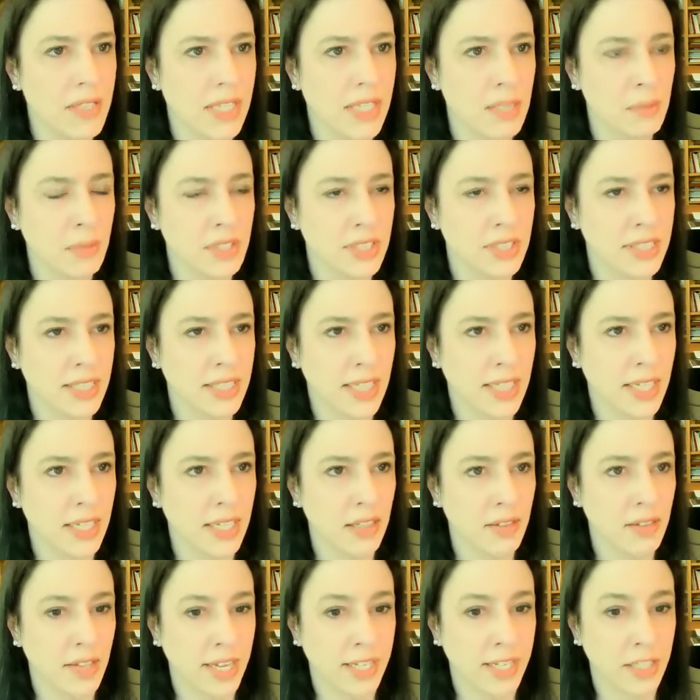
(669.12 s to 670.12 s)
I was able to
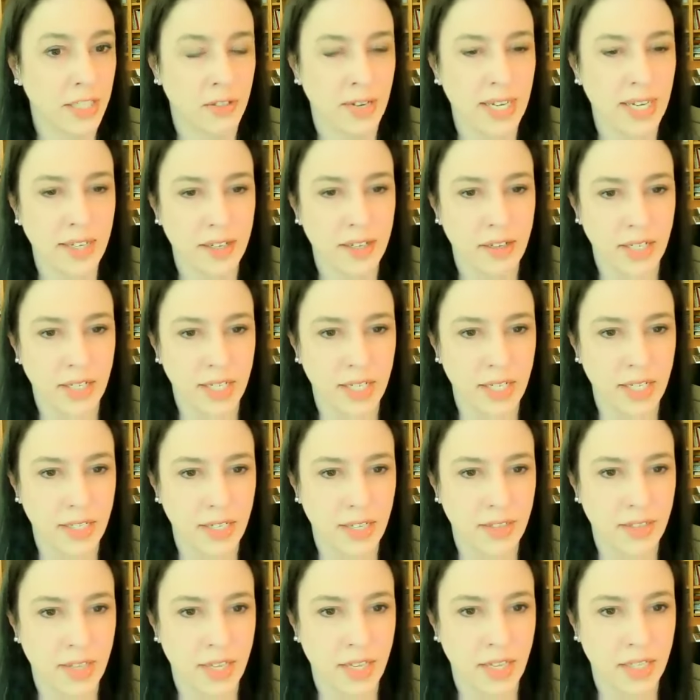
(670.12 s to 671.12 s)
get a line of credit
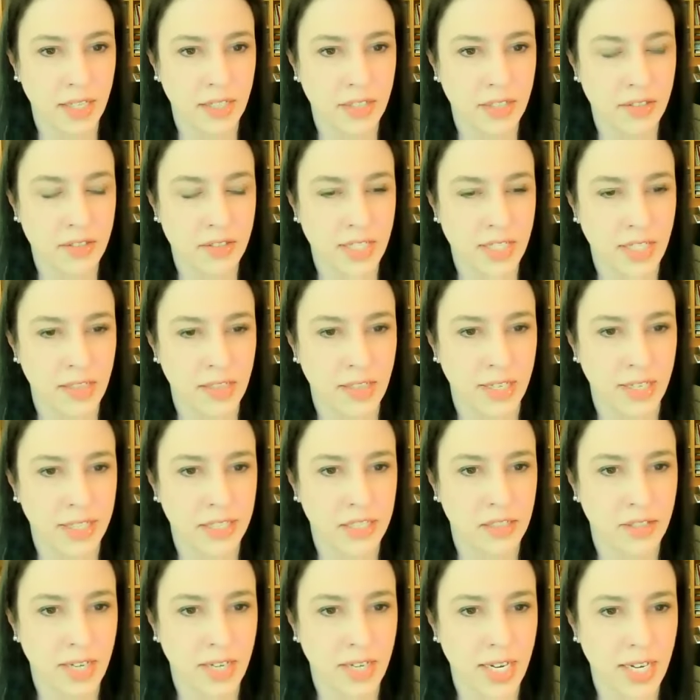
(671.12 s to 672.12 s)
on it and then use
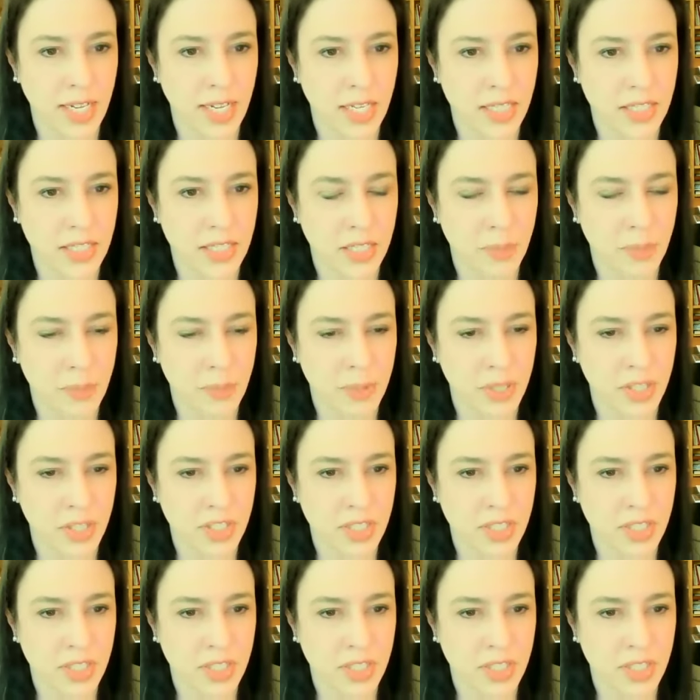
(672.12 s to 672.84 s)
that line of credit